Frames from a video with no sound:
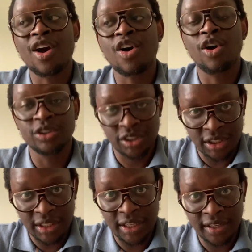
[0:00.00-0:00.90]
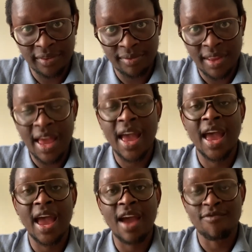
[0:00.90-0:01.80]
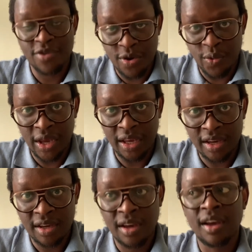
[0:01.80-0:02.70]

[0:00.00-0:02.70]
constantly, every week,